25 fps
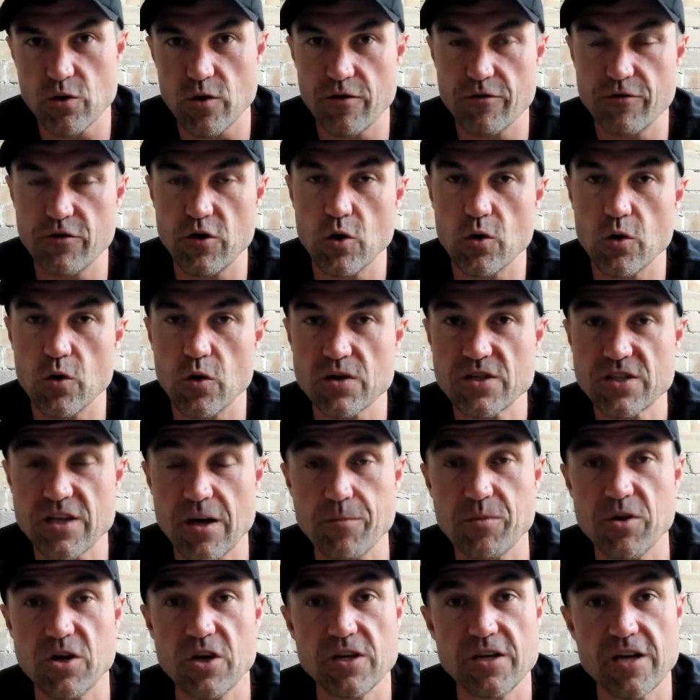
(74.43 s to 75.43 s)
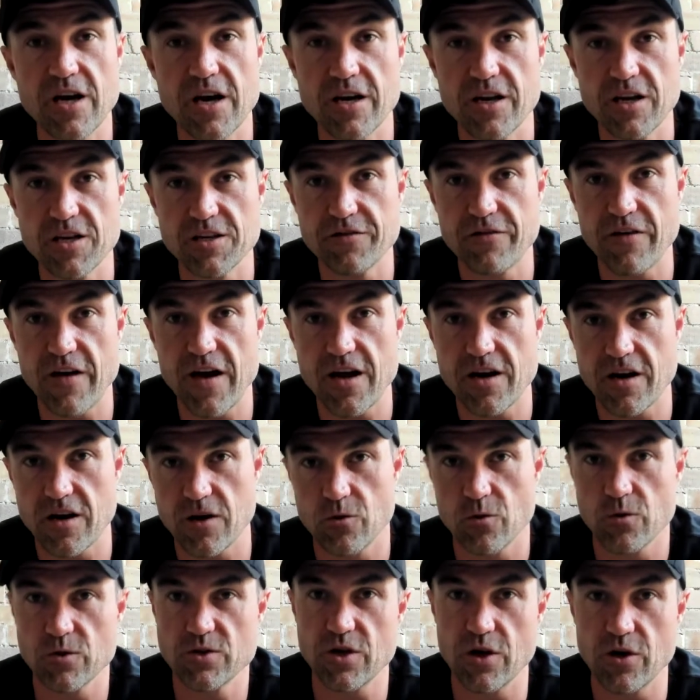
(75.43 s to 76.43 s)
of your subcutaneous fat and
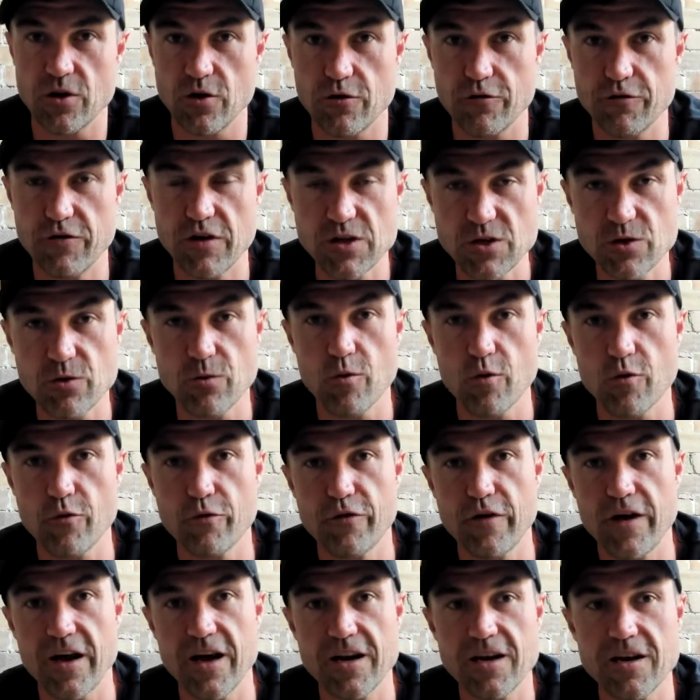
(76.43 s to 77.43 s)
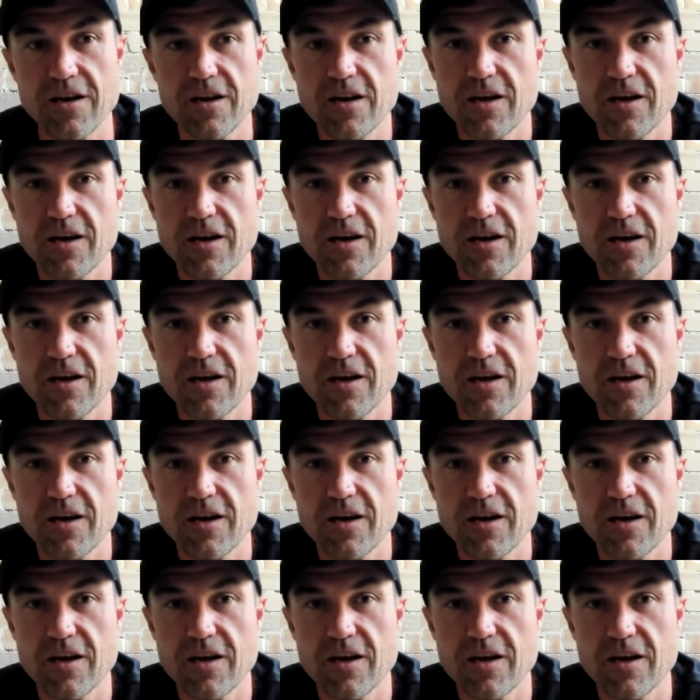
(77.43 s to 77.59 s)
also your visceral fat,